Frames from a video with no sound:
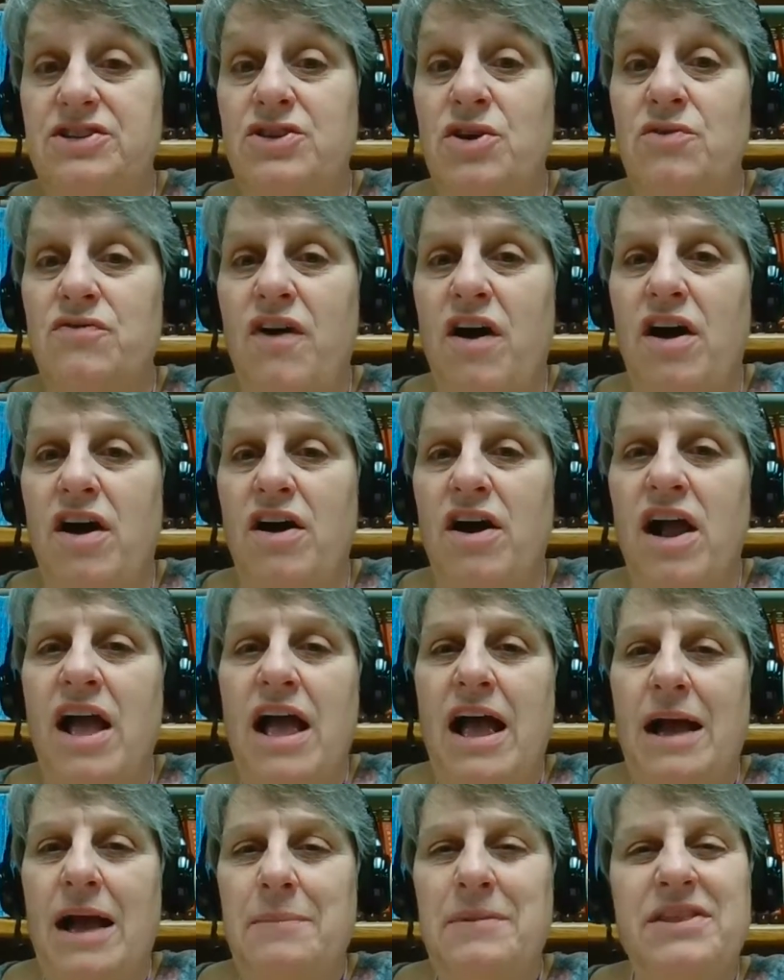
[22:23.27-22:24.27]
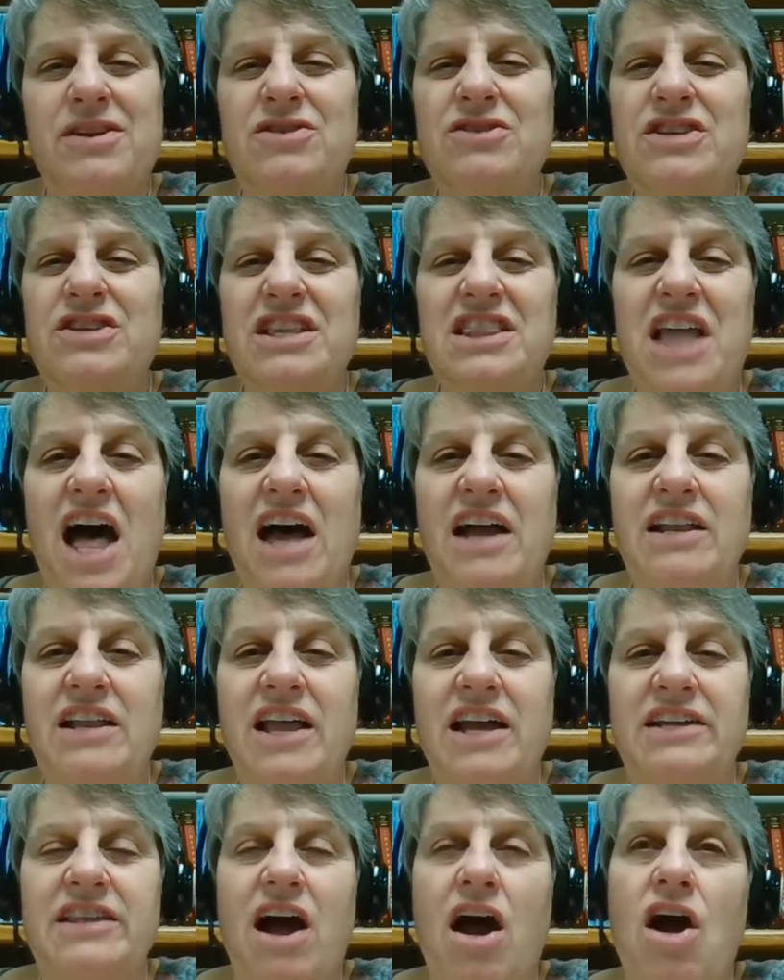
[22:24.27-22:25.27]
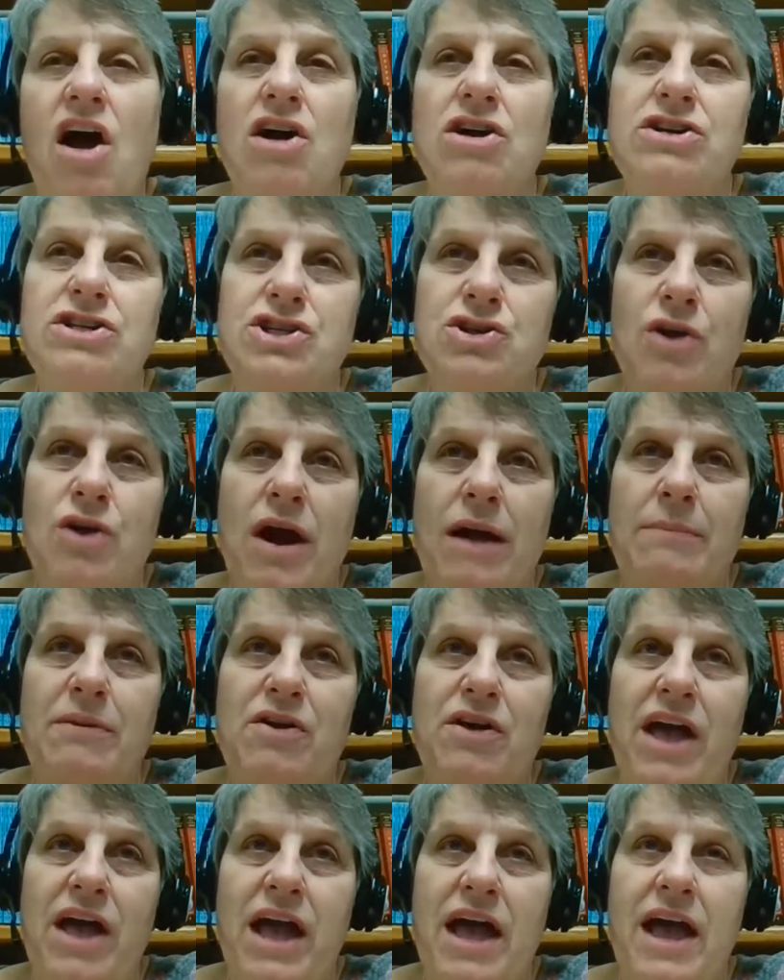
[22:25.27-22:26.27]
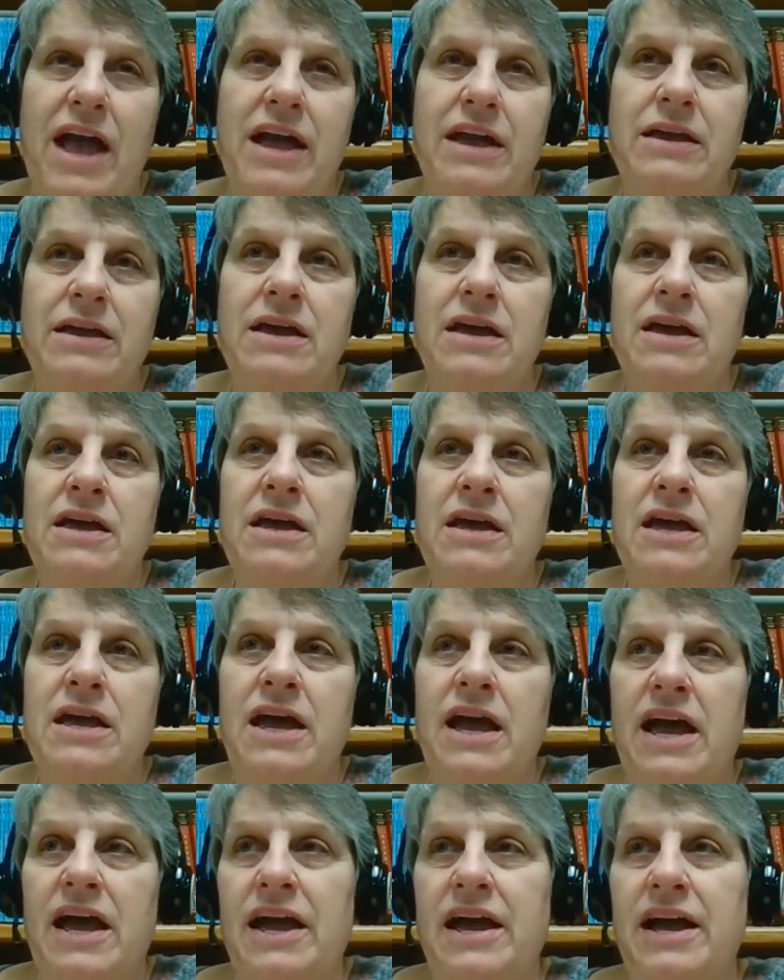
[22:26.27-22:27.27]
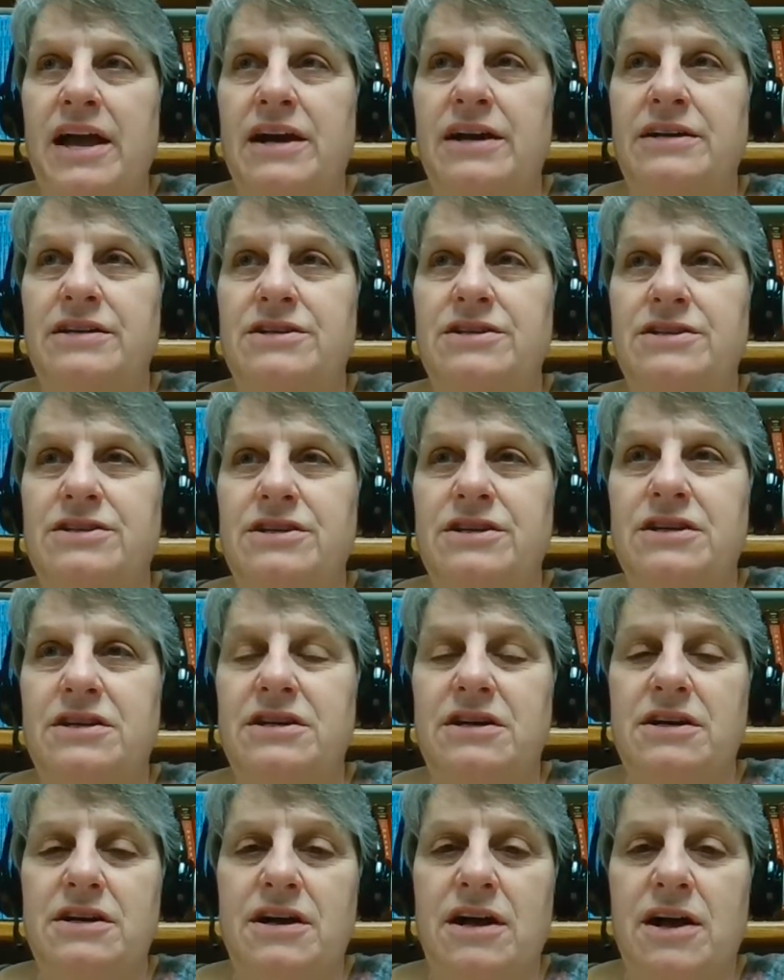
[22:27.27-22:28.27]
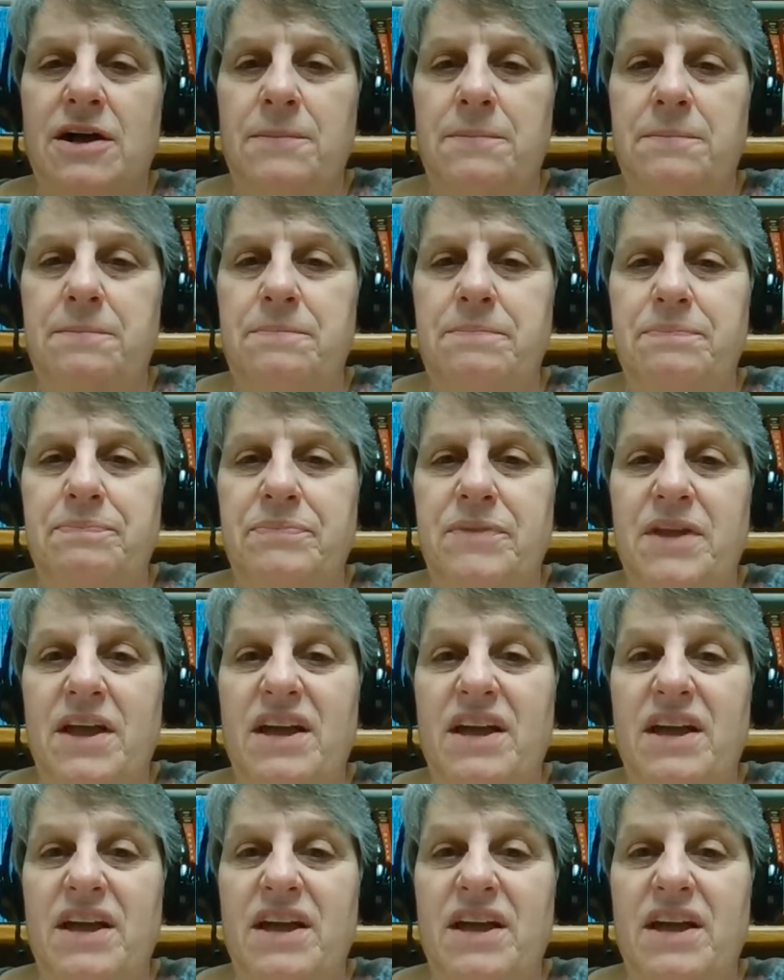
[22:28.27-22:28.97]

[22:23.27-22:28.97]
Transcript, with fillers: So far. I mean, there's a lot like the Hard Scrabble gang and um,